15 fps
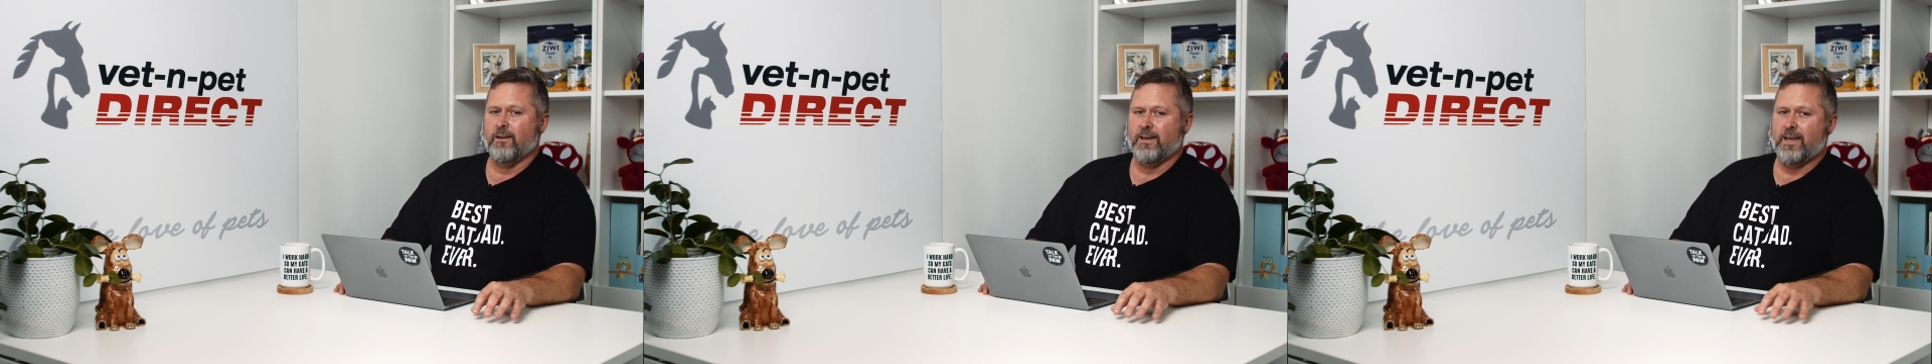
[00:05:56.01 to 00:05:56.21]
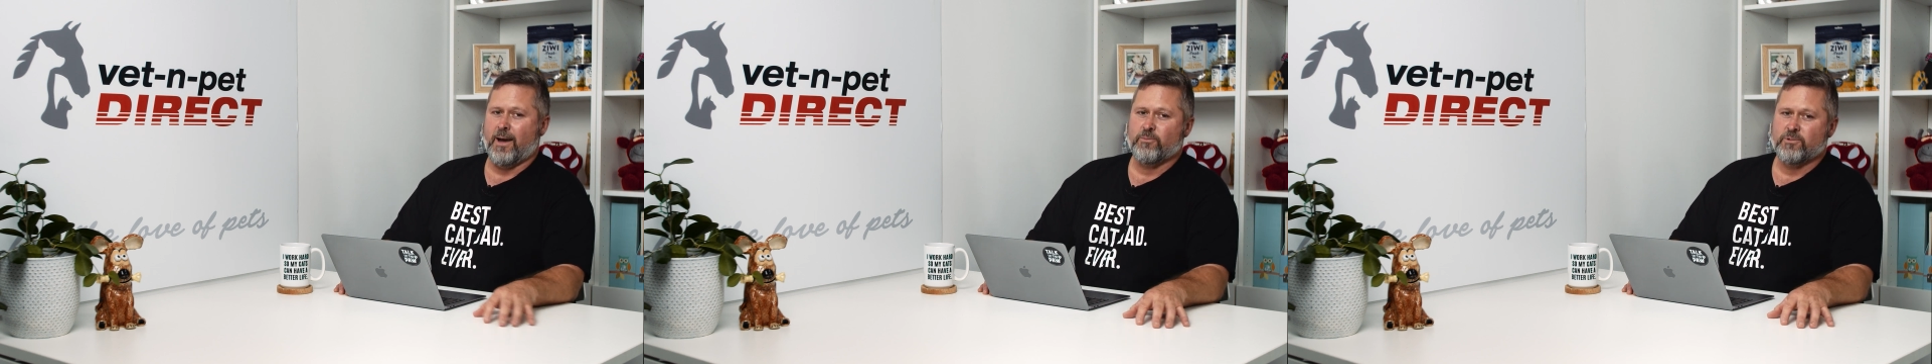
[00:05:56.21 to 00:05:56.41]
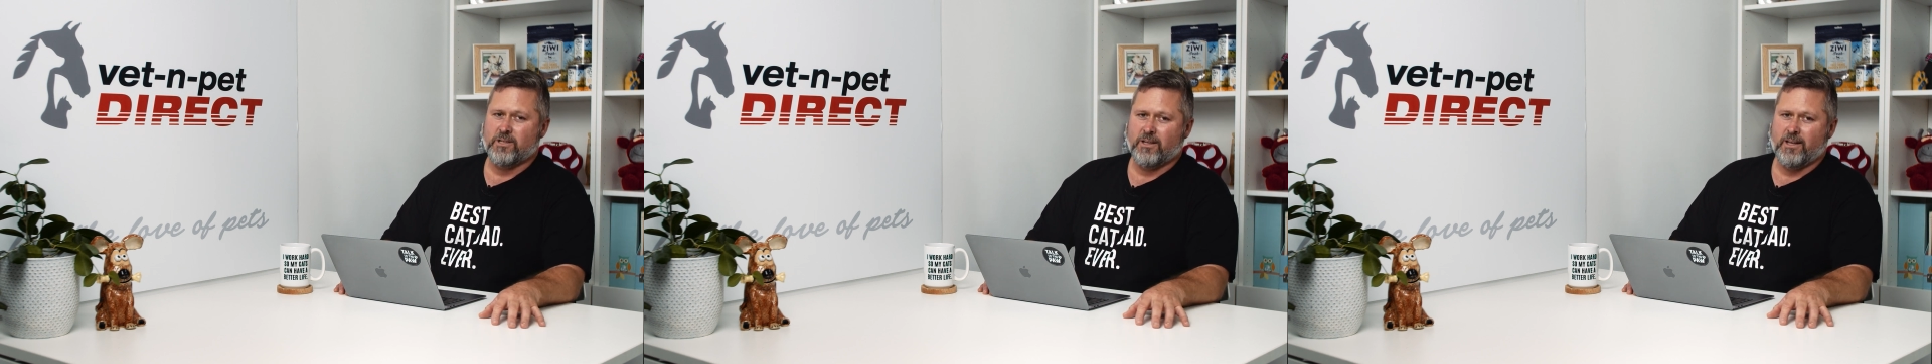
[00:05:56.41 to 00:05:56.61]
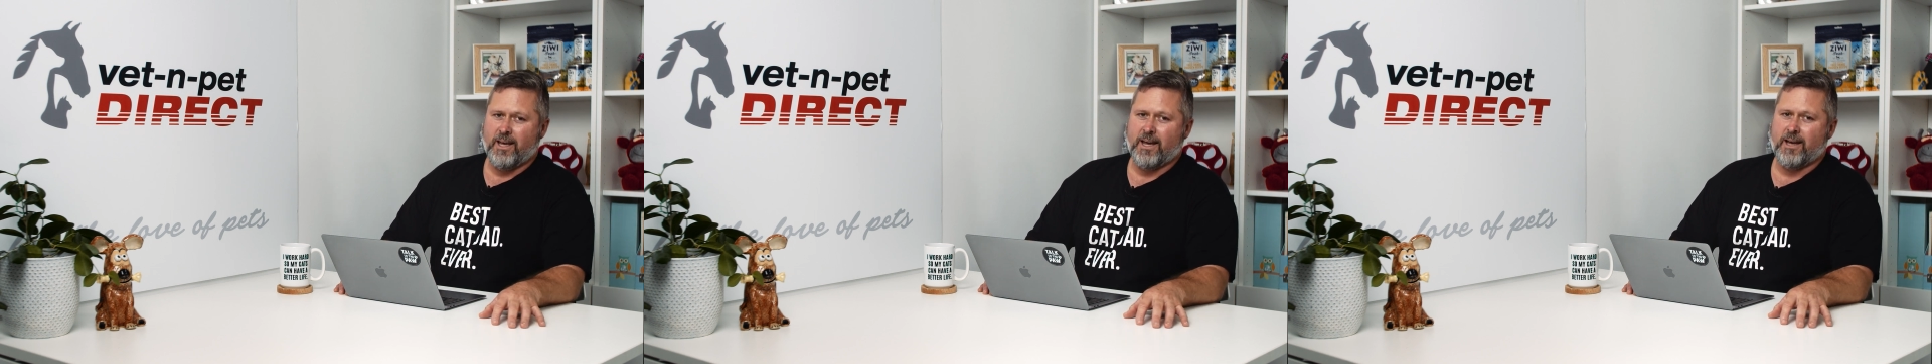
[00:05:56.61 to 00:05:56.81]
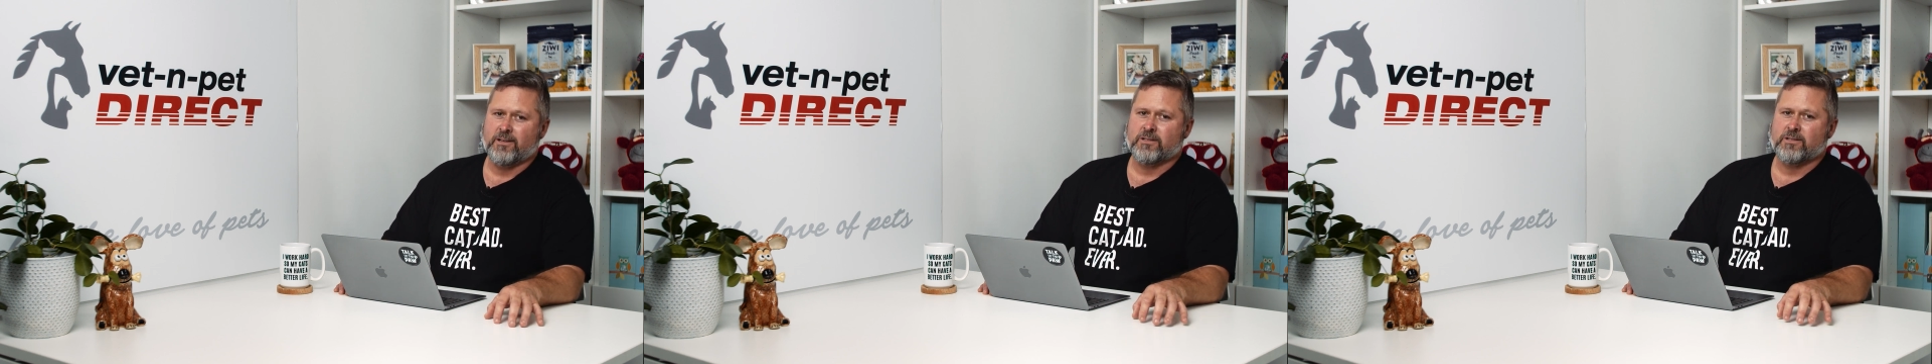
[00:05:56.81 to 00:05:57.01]
cat was in the
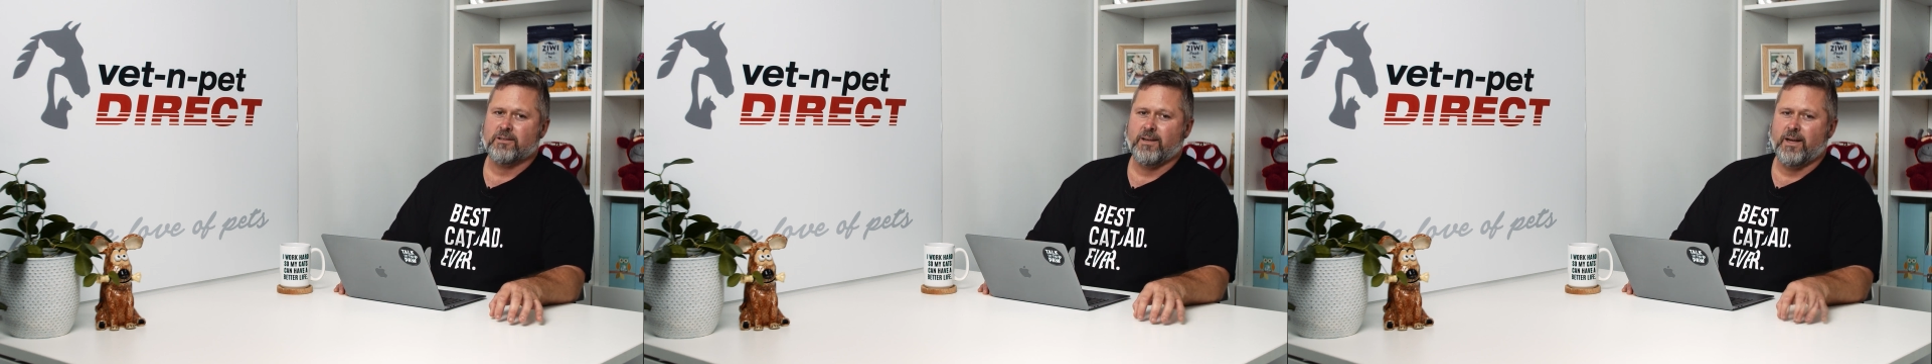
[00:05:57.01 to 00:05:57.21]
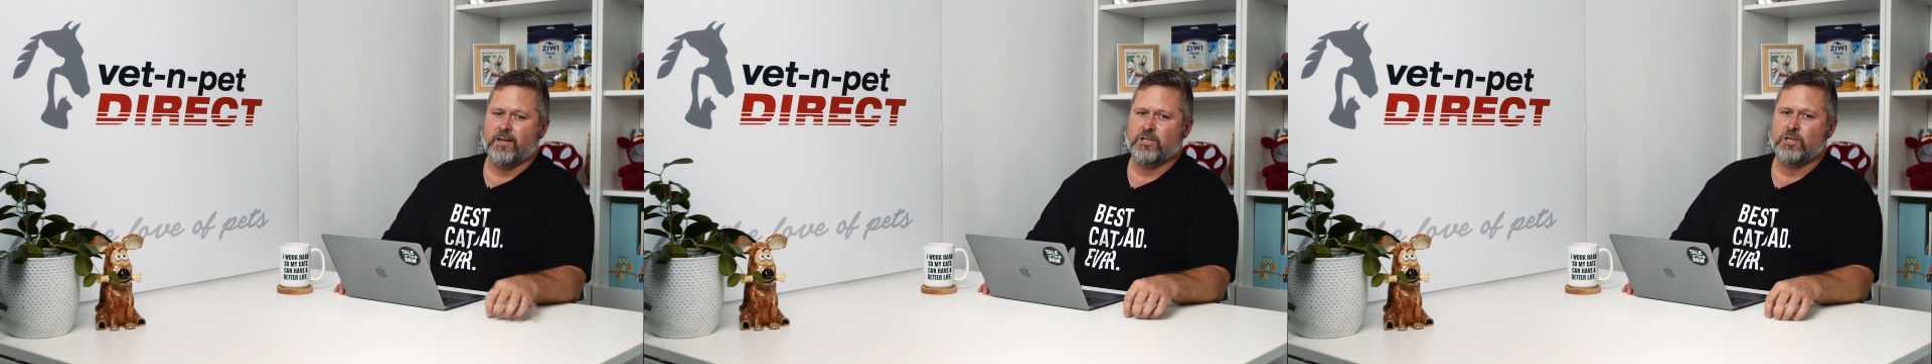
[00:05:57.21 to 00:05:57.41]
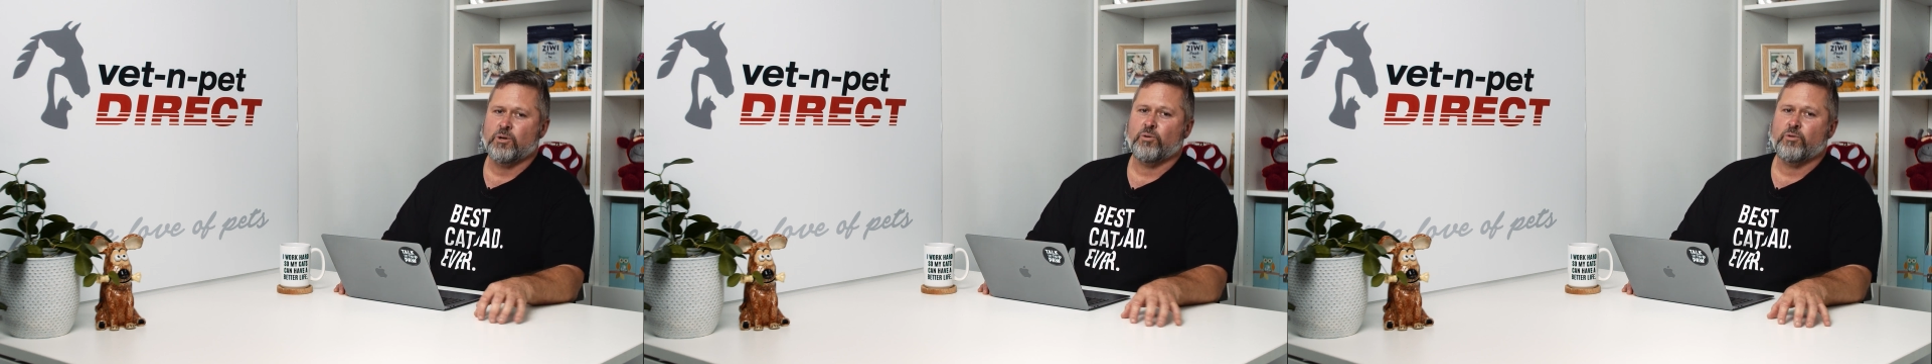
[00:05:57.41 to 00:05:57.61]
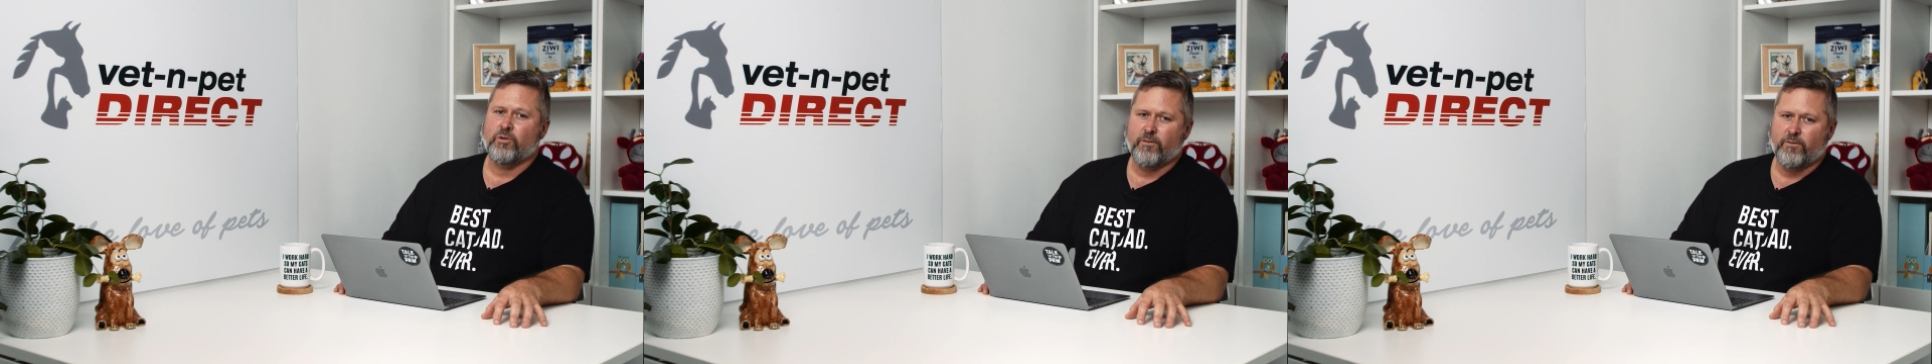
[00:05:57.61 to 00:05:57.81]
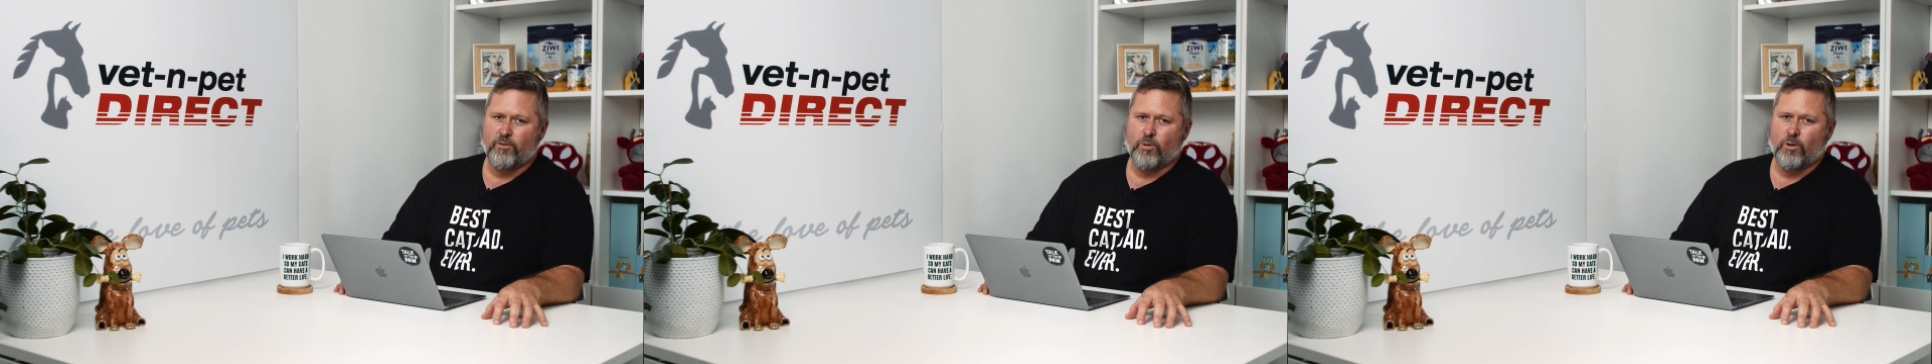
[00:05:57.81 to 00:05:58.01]
house and children
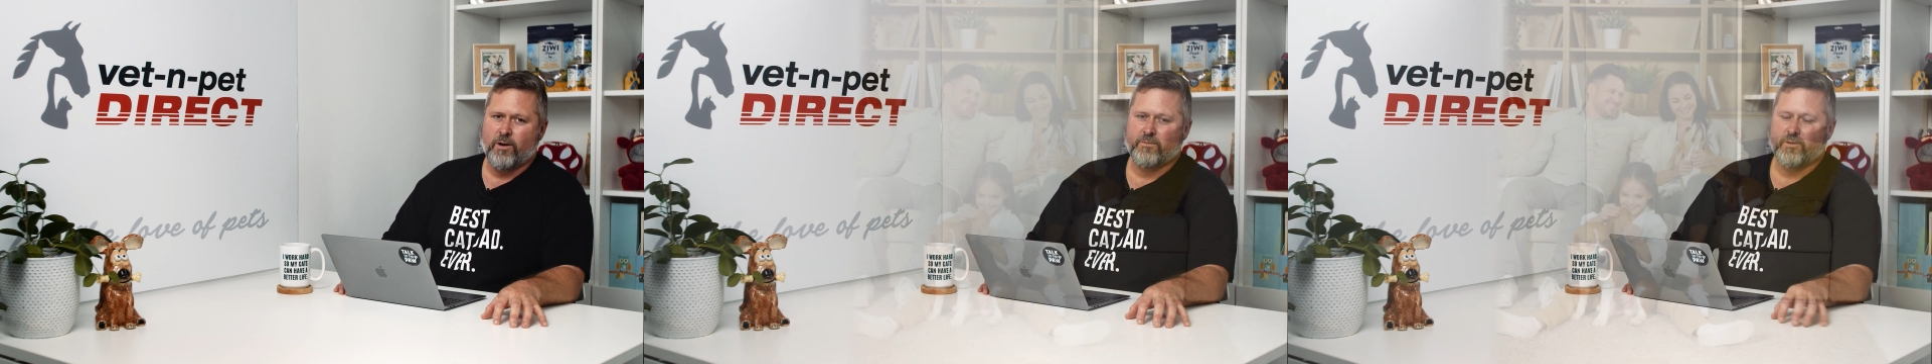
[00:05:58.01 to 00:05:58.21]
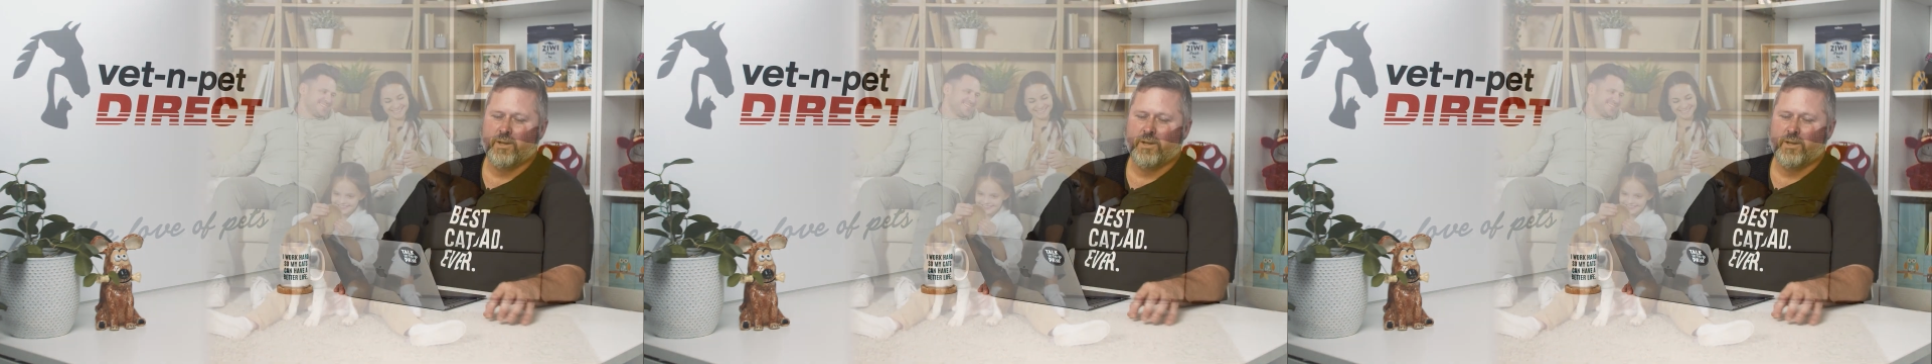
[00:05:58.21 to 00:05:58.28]
have arrived